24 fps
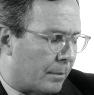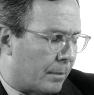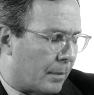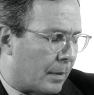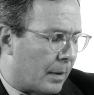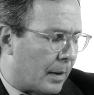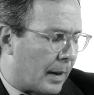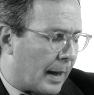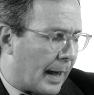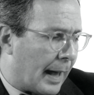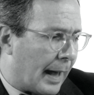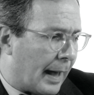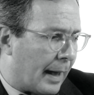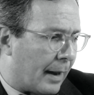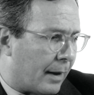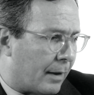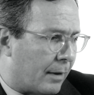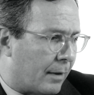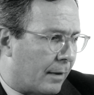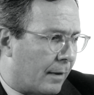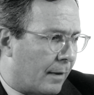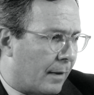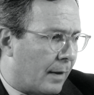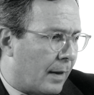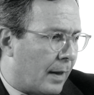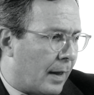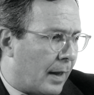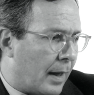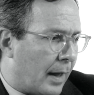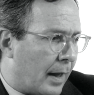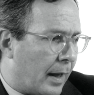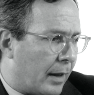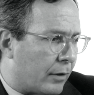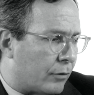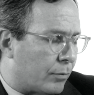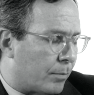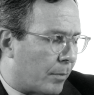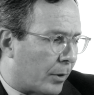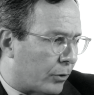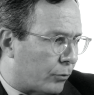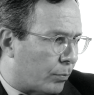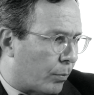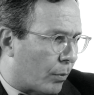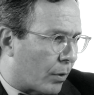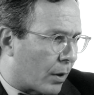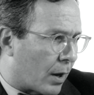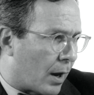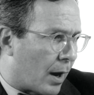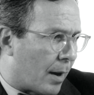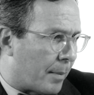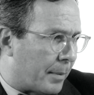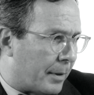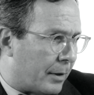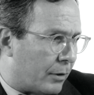and it's much more common in